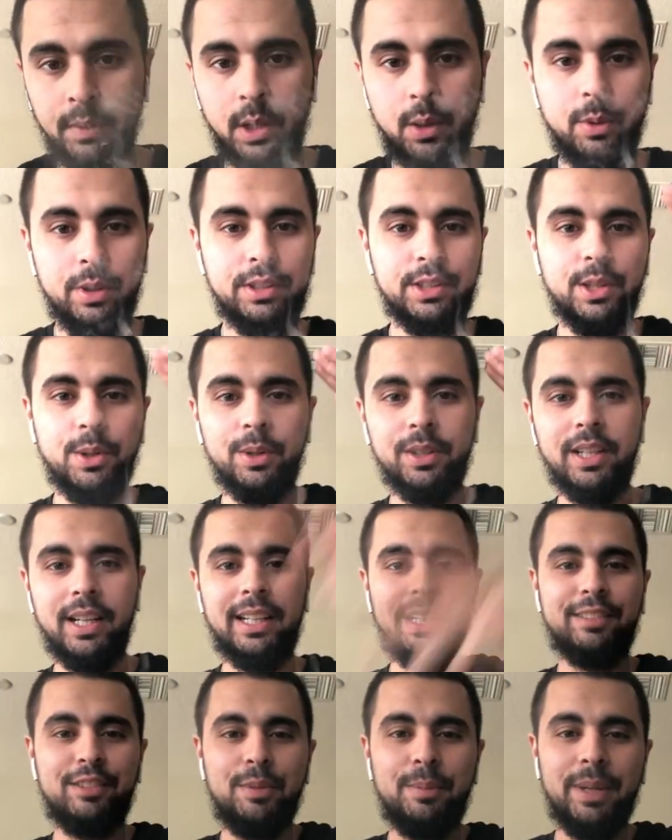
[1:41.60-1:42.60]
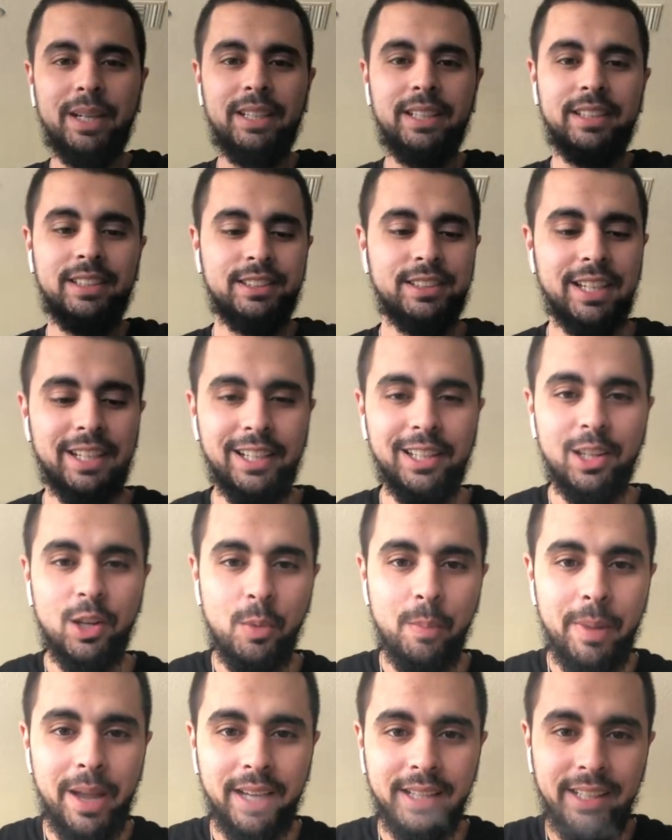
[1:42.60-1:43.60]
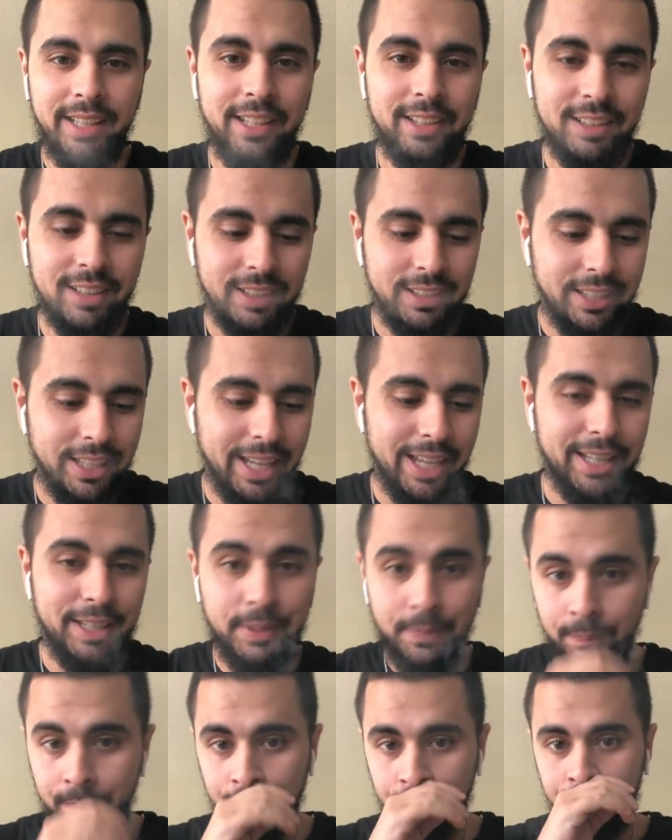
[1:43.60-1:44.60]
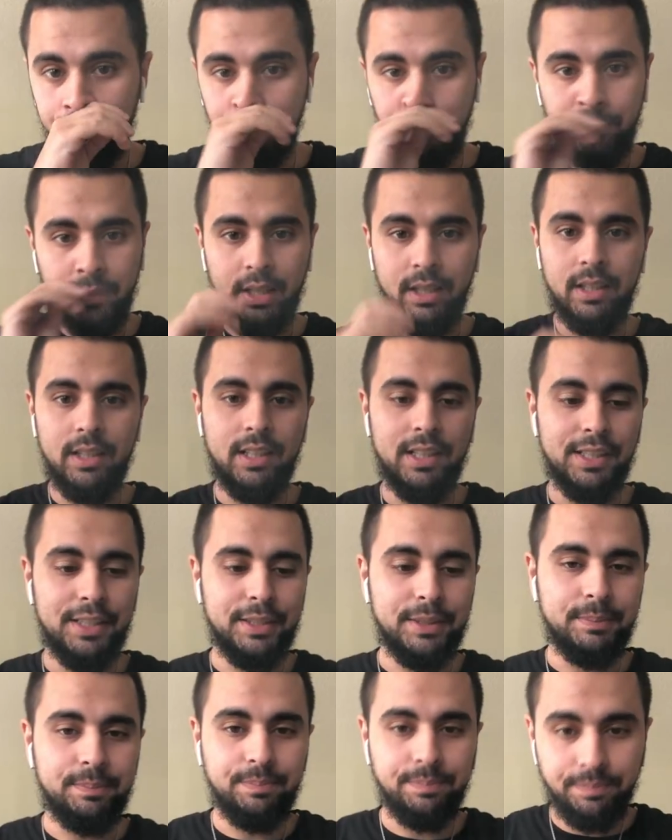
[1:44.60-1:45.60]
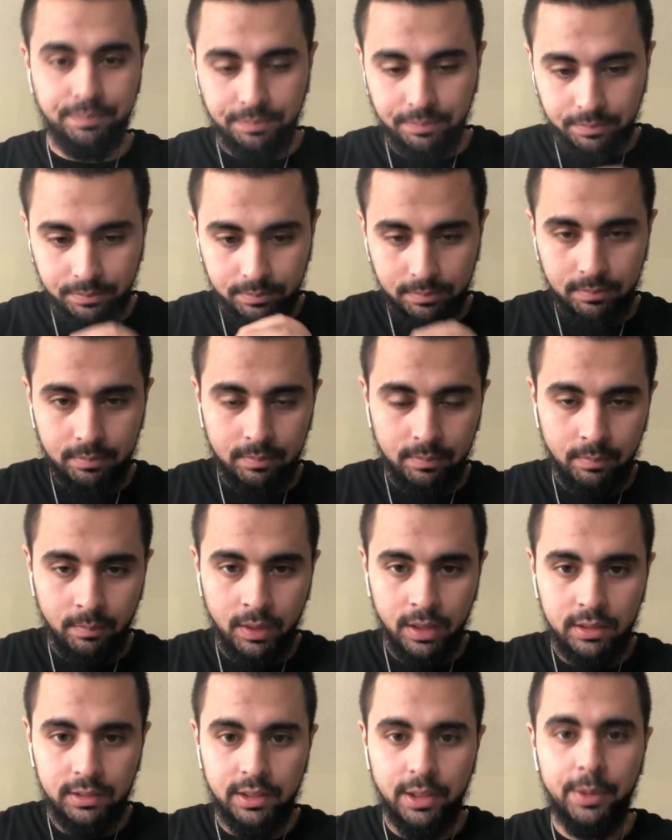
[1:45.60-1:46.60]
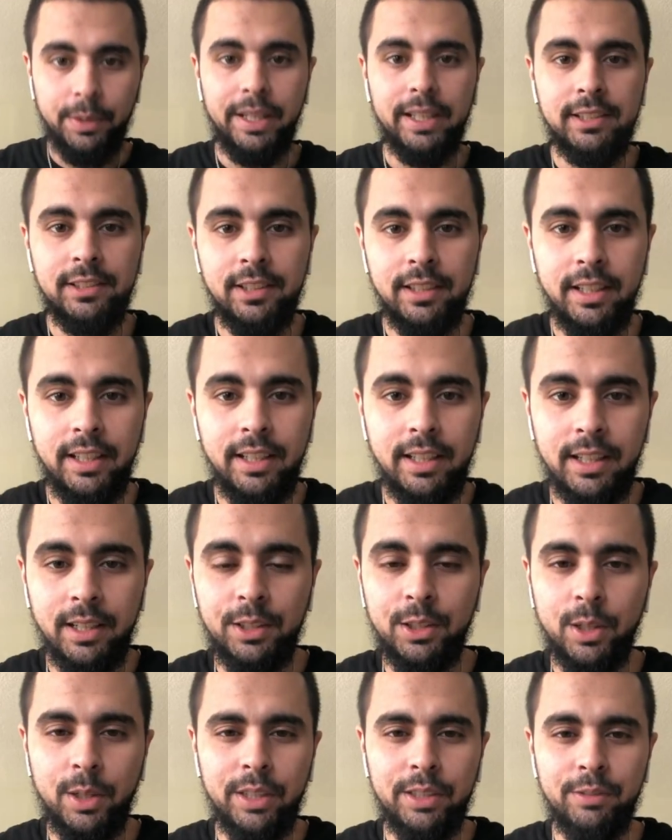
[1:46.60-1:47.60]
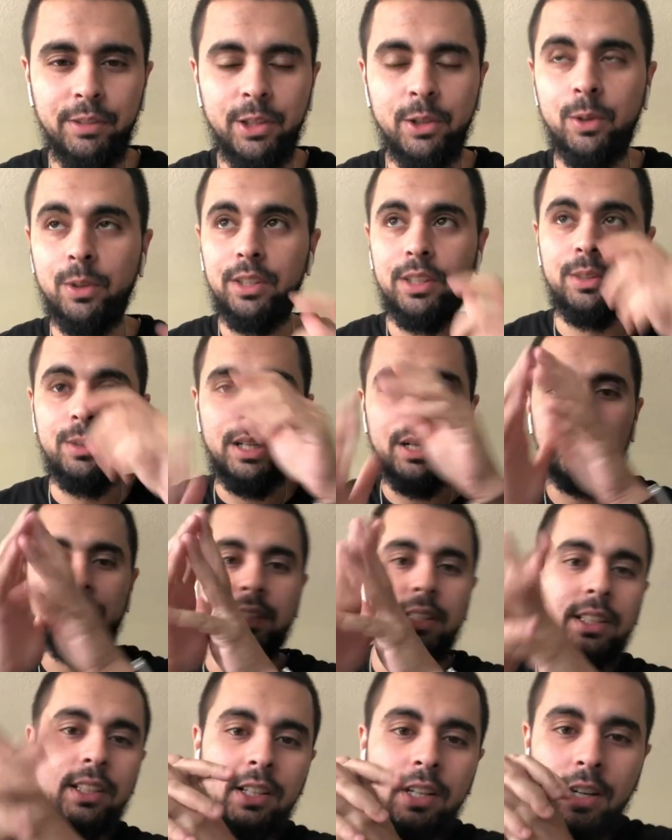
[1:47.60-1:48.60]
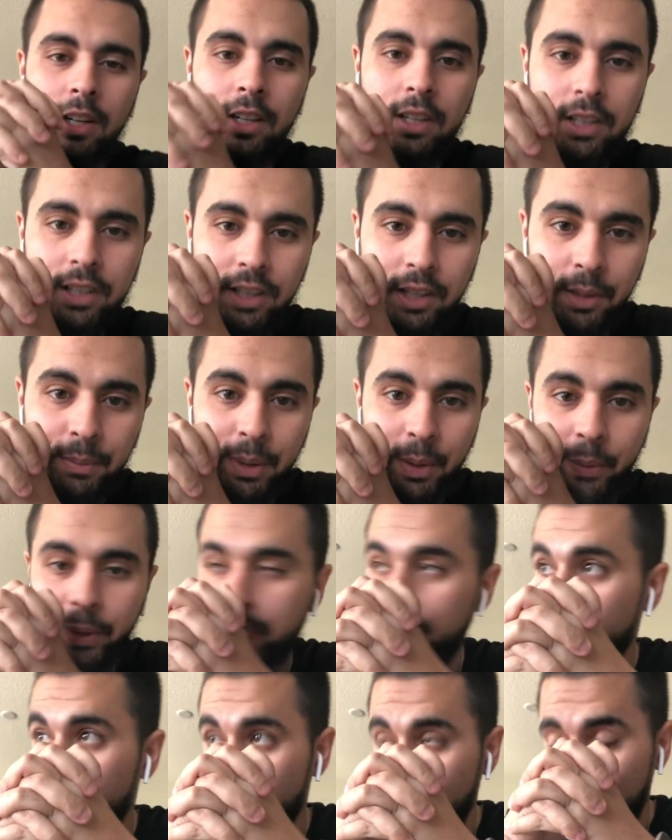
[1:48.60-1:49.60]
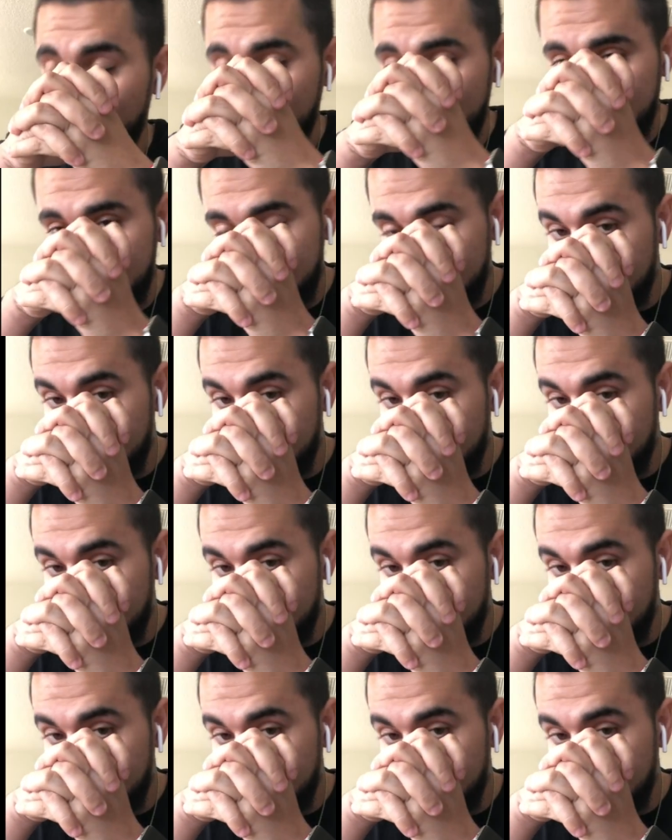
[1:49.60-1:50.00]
What's going on, everybody? Shady Low back here again. So yesterday, I know I recorded when I was in the car on my way home.